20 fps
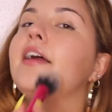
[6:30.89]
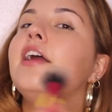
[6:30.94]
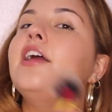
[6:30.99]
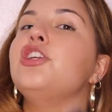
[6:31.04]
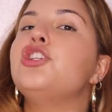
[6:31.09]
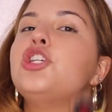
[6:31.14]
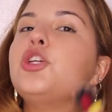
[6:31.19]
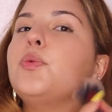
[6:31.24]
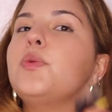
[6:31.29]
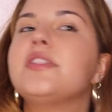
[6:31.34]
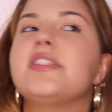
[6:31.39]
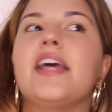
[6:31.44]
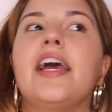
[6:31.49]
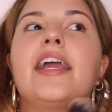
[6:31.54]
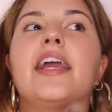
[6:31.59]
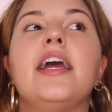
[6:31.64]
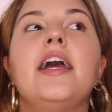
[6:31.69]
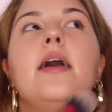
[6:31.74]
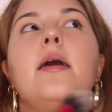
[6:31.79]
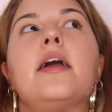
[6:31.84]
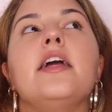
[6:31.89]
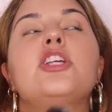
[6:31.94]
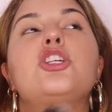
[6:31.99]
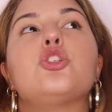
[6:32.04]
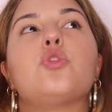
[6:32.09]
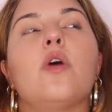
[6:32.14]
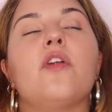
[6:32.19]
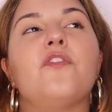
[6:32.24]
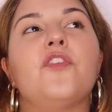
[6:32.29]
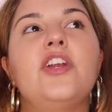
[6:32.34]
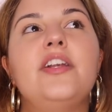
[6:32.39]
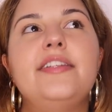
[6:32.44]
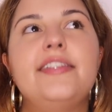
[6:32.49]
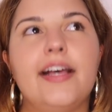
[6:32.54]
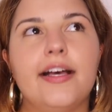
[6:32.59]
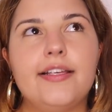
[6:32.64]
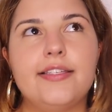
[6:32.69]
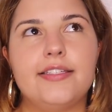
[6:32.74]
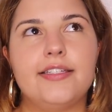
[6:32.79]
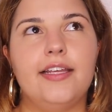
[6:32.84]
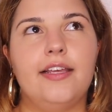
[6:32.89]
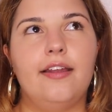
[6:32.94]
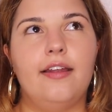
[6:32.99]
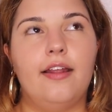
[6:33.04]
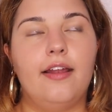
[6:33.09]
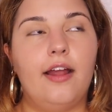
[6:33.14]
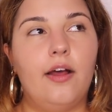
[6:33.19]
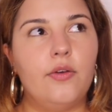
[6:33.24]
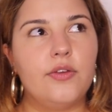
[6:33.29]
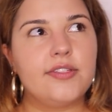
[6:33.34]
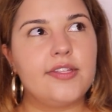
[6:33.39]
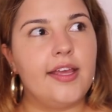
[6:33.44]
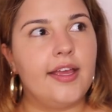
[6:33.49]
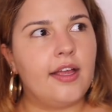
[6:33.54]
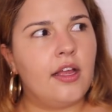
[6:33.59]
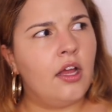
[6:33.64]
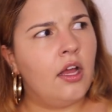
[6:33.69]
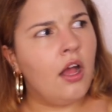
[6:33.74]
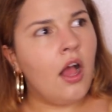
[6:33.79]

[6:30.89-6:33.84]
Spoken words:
And she was like, it's short for Dustin. And I was like,